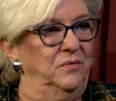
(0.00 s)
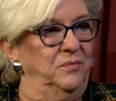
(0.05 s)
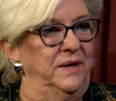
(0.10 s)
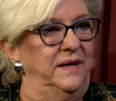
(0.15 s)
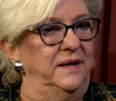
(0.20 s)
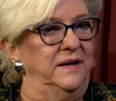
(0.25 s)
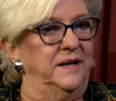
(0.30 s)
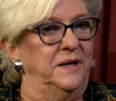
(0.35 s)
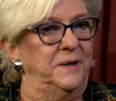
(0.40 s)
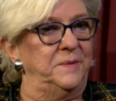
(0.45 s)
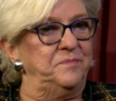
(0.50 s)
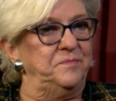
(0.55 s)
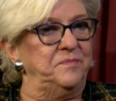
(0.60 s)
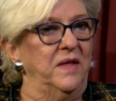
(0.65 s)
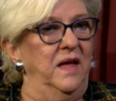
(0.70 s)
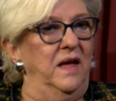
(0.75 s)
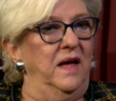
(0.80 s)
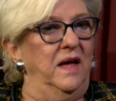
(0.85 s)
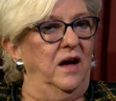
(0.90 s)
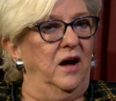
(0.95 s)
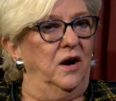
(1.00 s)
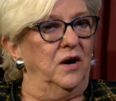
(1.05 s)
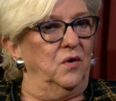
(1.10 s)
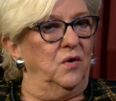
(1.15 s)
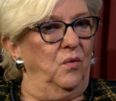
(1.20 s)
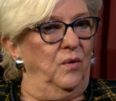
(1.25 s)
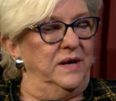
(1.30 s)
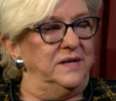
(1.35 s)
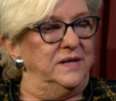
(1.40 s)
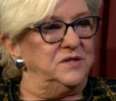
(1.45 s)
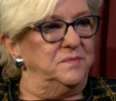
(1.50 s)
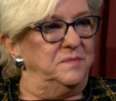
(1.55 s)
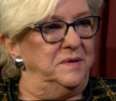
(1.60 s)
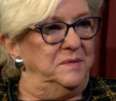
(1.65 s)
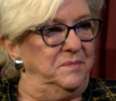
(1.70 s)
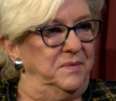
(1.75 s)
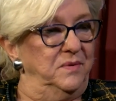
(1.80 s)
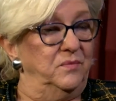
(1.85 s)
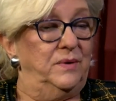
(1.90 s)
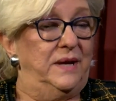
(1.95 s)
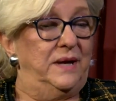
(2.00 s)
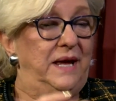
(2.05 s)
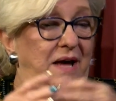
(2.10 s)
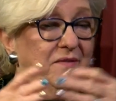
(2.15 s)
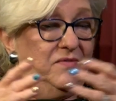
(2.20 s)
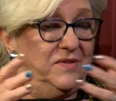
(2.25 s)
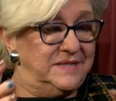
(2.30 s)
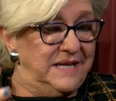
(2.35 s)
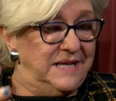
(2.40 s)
We are going to be, we have the